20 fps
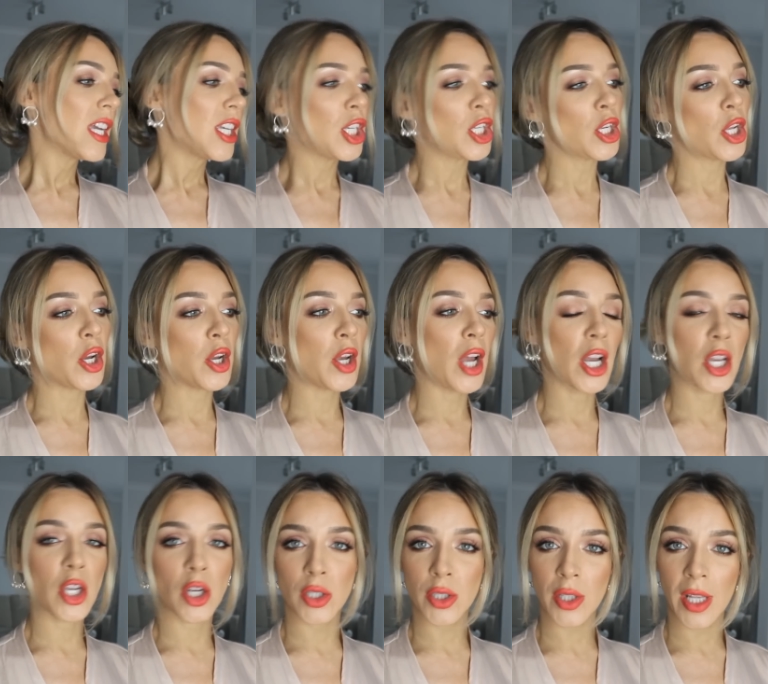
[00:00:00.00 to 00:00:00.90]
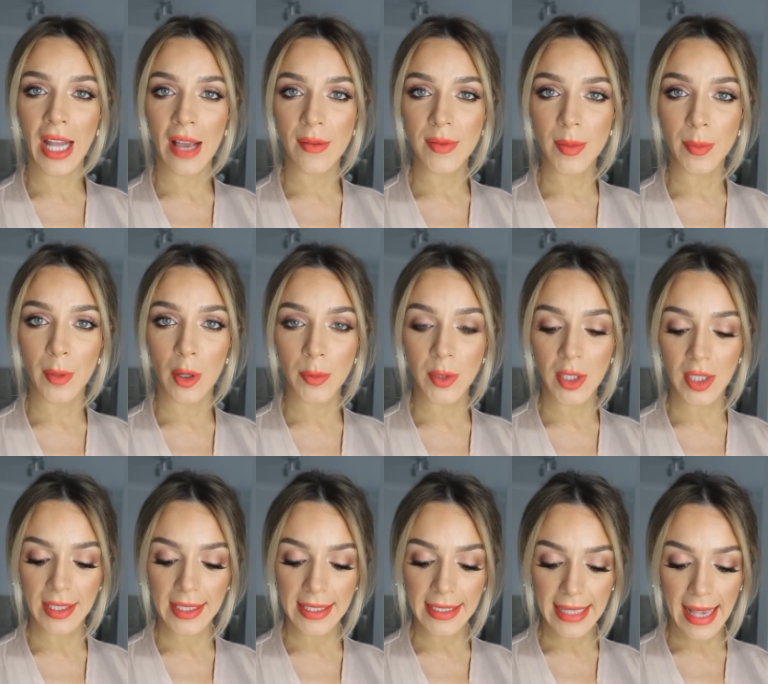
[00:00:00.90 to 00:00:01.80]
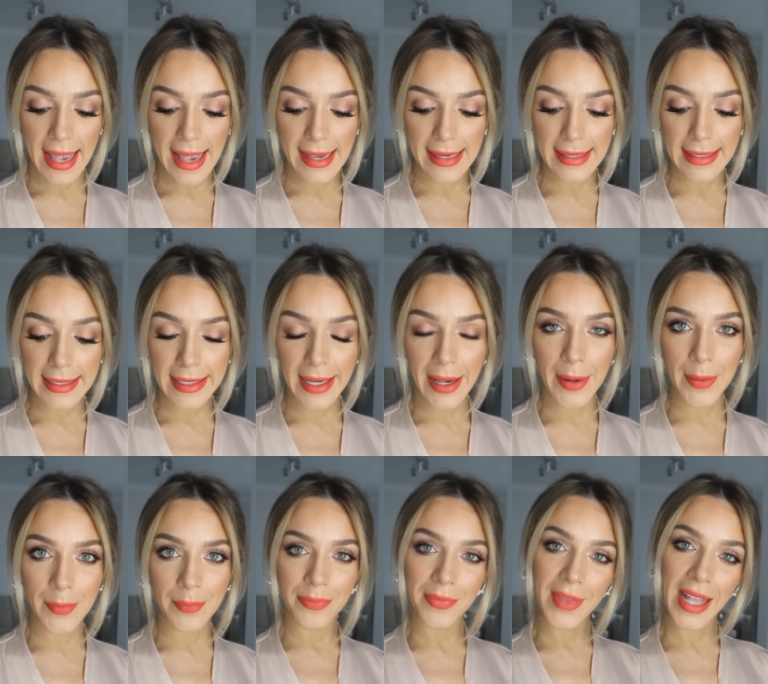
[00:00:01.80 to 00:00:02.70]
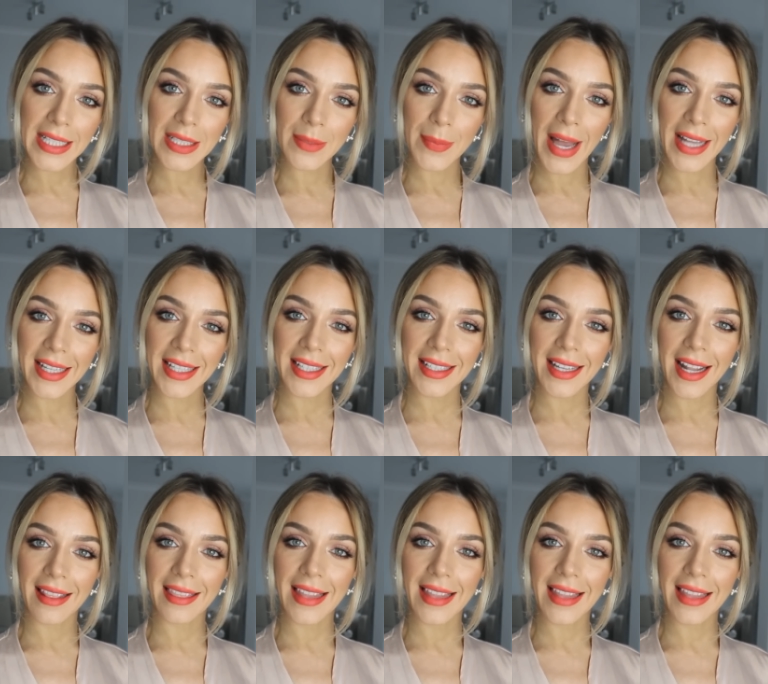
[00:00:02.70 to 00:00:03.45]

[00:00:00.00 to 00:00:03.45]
you know, a girl's gotta have some options, and that's about it.